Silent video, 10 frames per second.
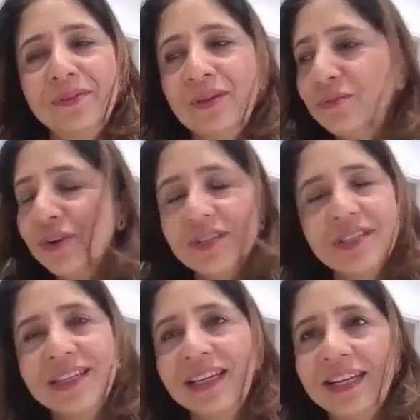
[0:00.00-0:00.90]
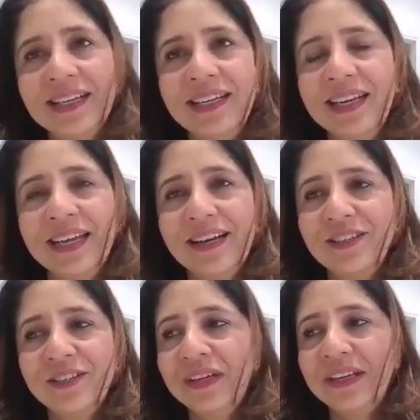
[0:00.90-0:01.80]
So I'm constantly learning. I
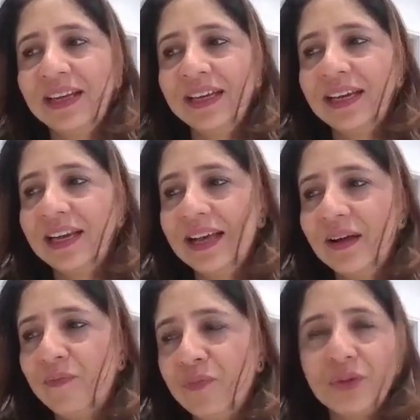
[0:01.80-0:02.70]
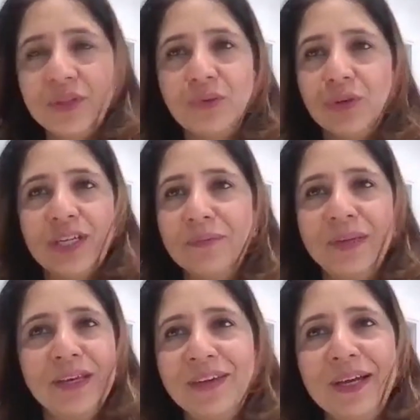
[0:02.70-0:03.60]
just feel like more than what I'm
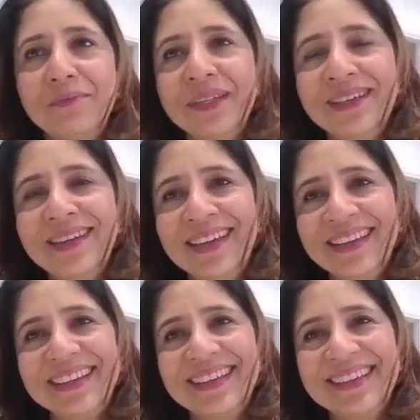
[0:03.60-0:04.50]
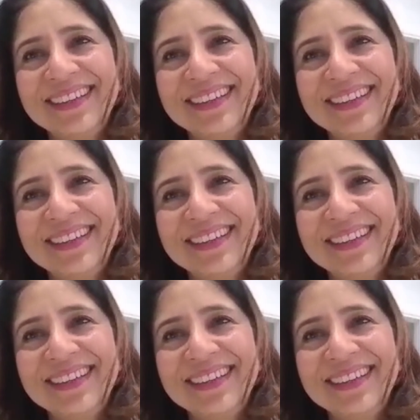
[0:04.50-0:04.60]
giving, I'm learning.